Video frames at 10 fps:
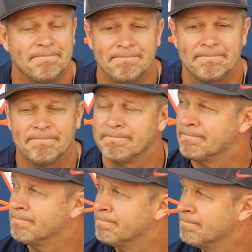What are you
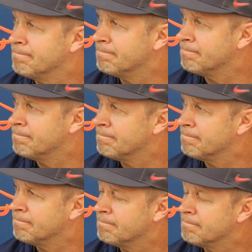looking at at the
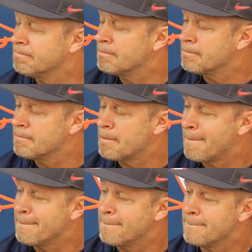linebacker position next
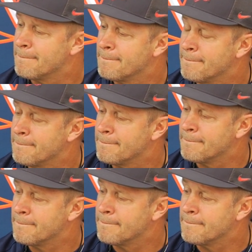to Jackson? Is it A.